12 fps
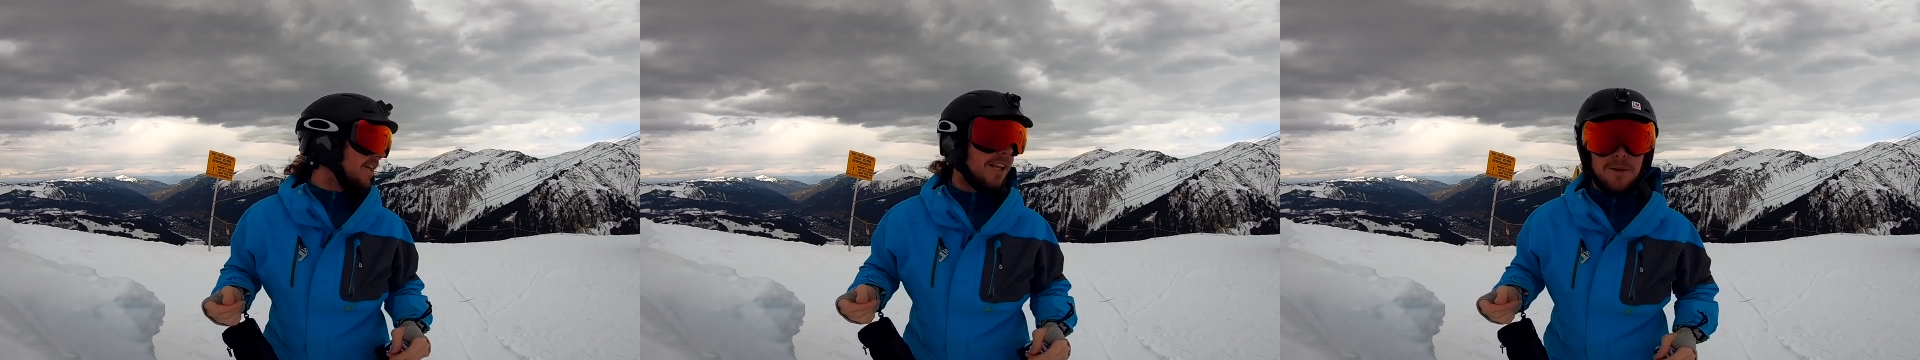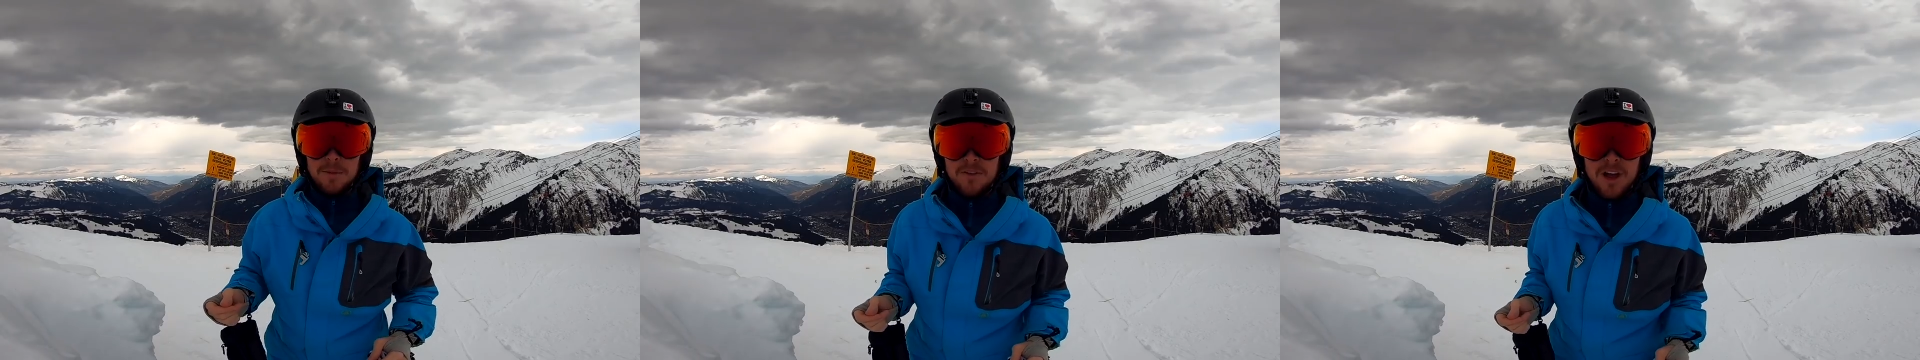
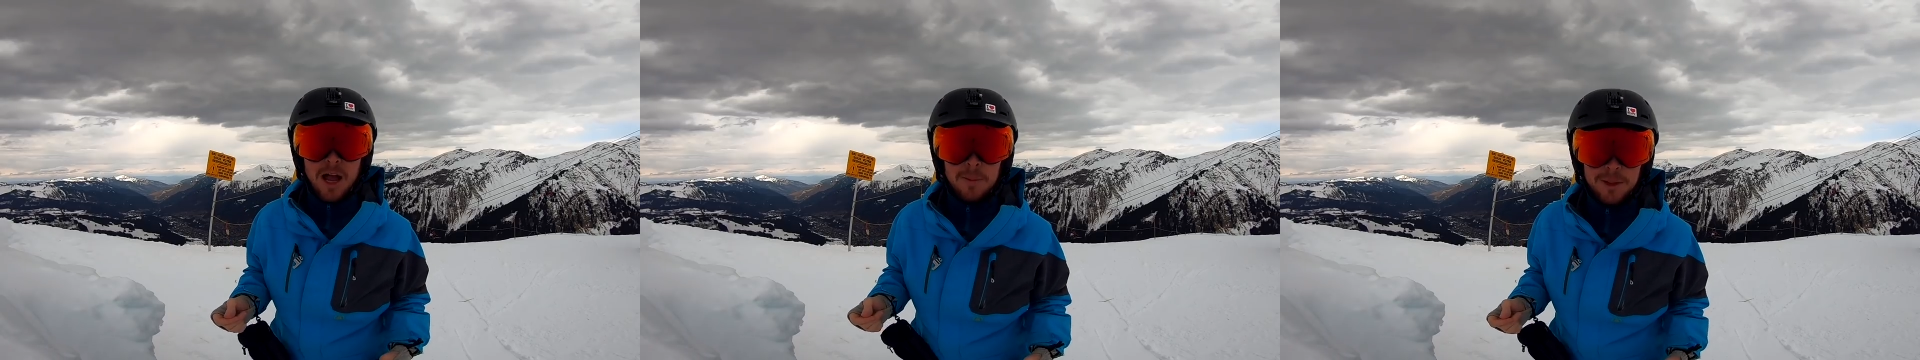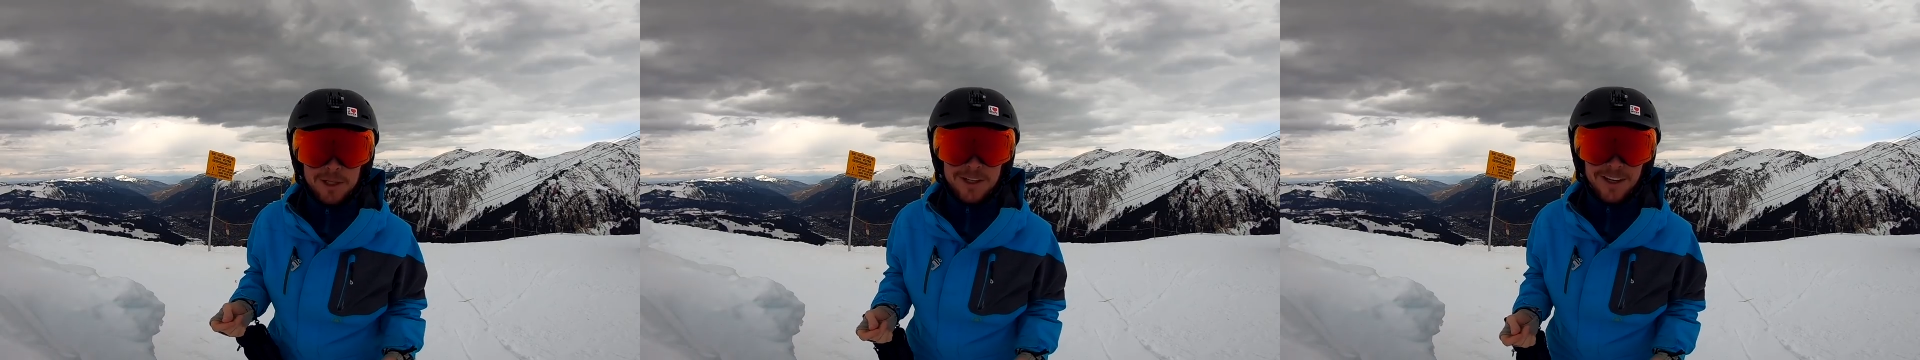little bit of a
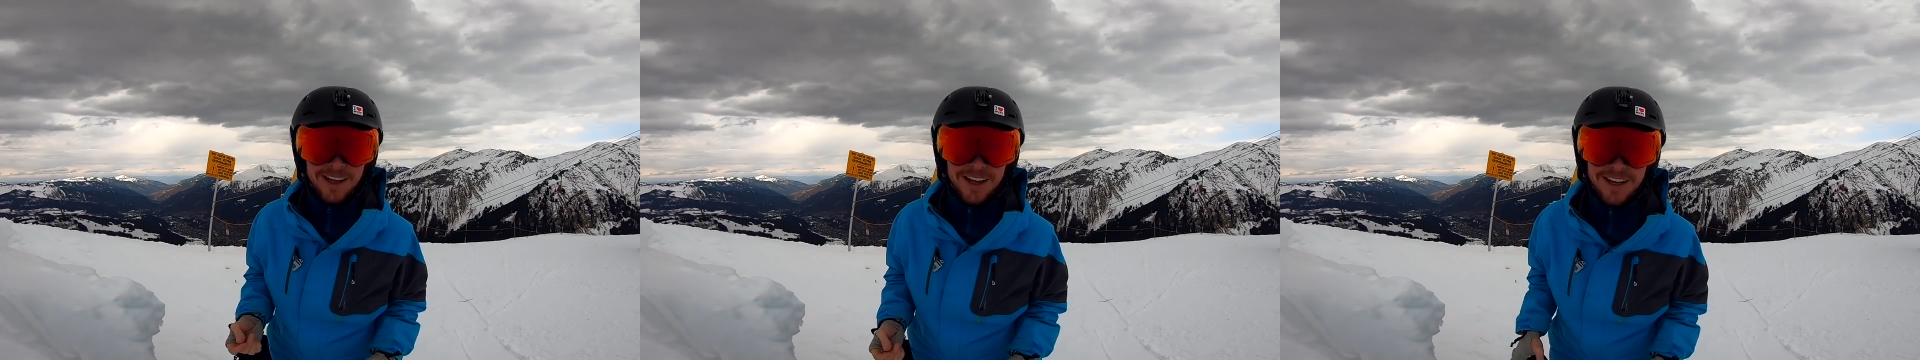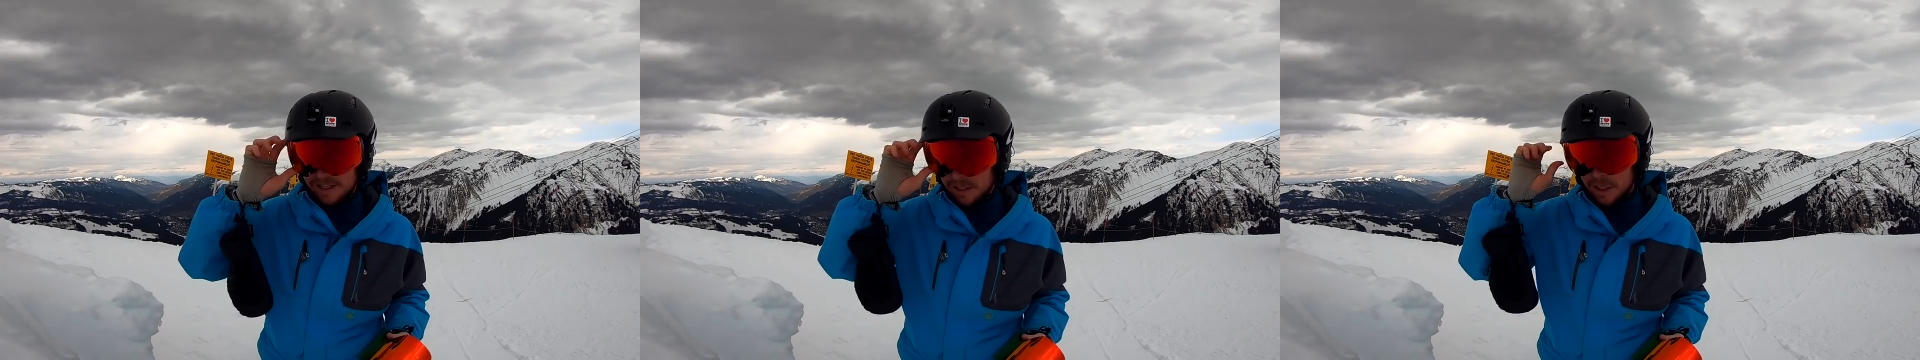happier
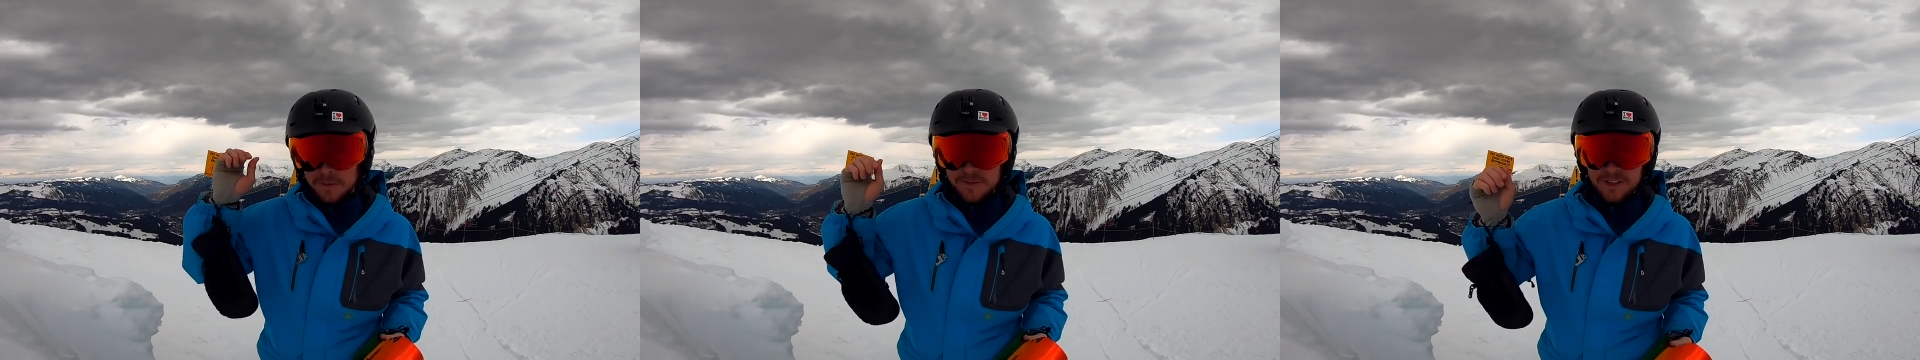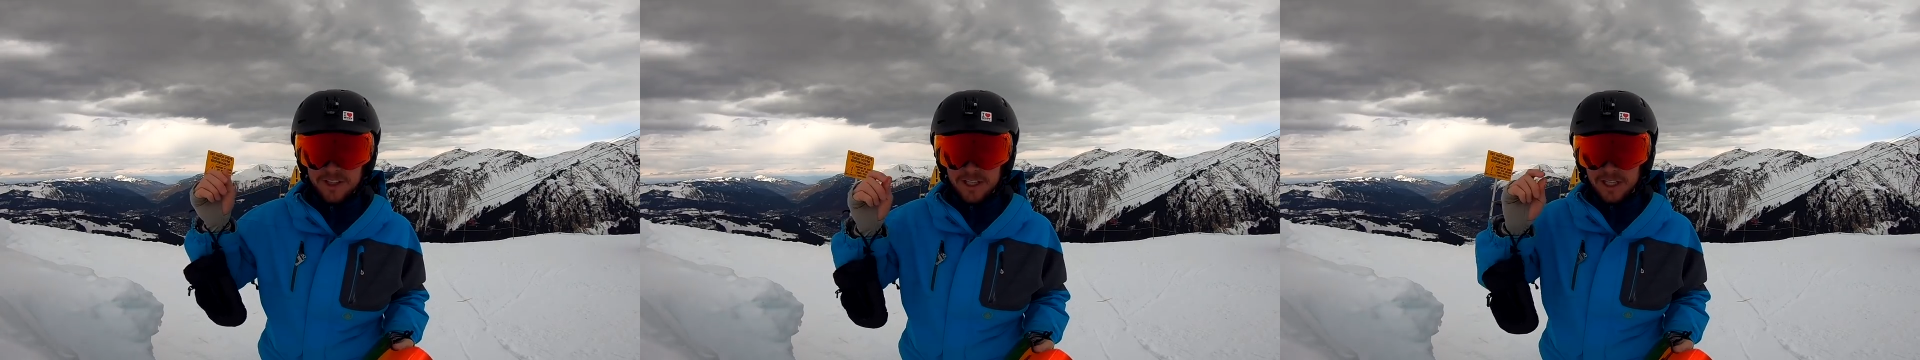colour,
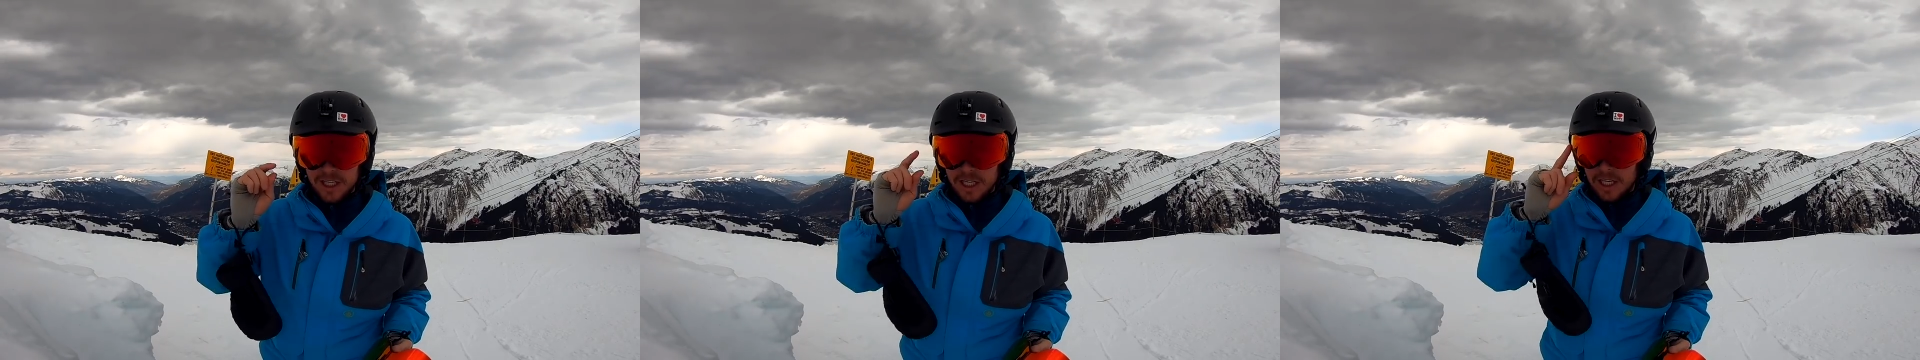comfier,